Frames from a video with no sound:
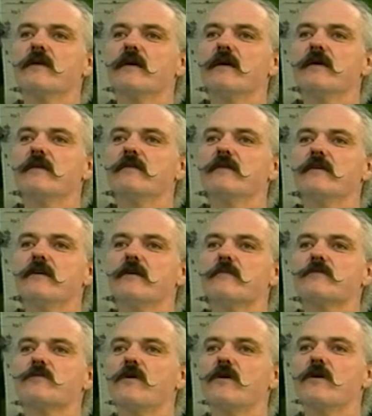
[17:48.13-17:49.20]
And he
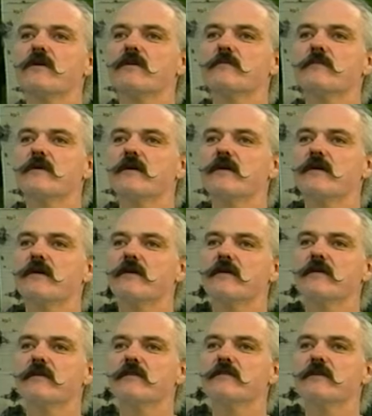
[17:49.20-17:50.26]
comes walking by
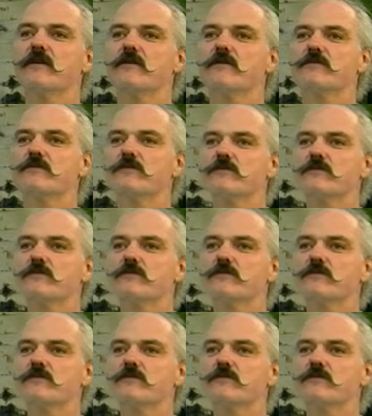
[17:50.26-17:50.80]
and he goes,